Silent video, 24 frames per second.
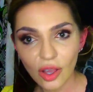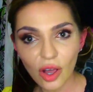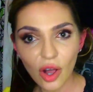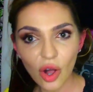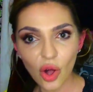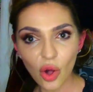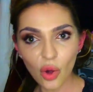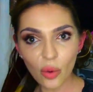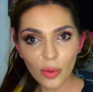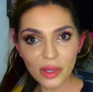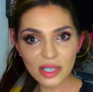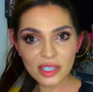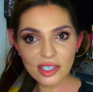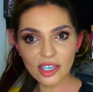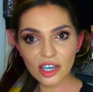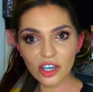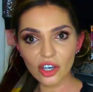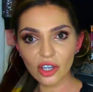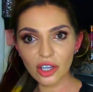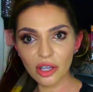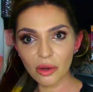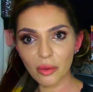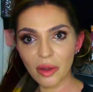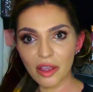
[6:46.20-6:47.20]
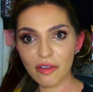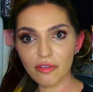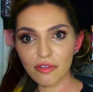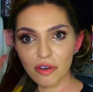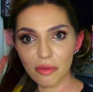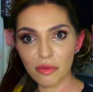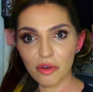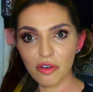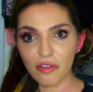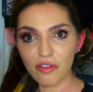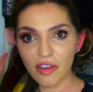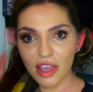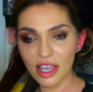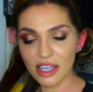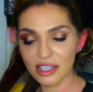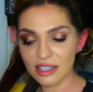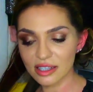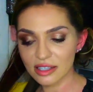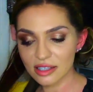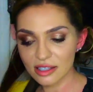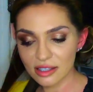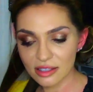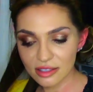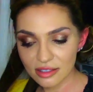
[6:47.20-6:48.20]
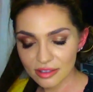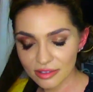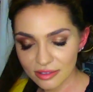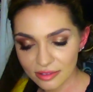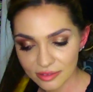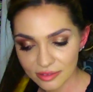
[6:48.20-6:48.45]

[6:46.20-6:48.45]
Always curl away from your face.